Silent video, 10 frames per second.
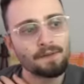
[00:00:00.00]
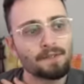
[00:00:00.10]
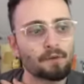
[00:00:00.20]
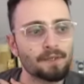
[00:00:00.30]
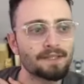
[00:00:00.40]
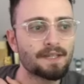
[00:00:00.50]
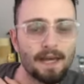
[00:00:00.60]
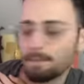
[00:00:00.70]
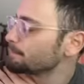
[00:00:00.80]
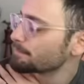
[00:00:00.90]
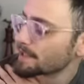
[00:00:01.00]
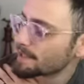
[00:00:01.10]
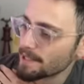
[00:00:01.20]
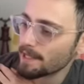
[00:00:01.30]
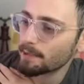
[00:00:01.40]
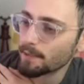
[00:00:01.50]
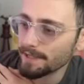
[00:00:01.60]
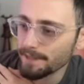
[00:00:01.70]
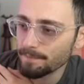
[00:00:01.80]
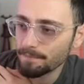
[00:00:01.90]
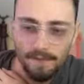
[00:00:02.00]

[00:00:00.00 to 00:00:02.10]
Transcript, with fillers: So in this game, that's exactly what I did.